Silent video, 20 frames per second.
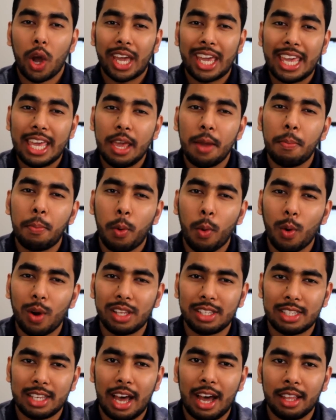key
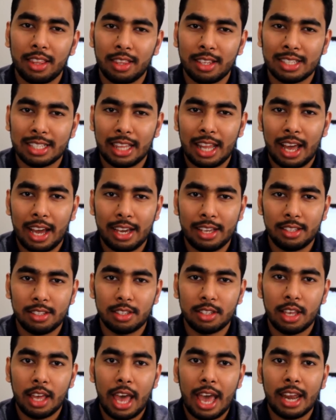points on the
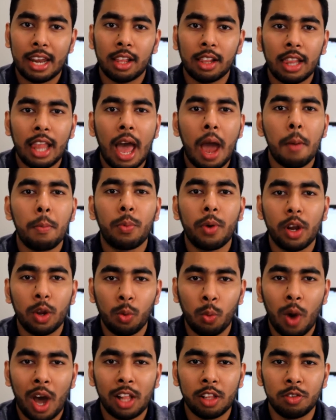slides and elaborate
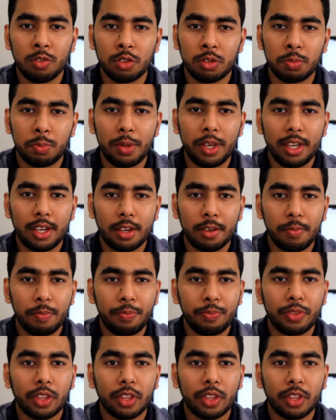while you speak.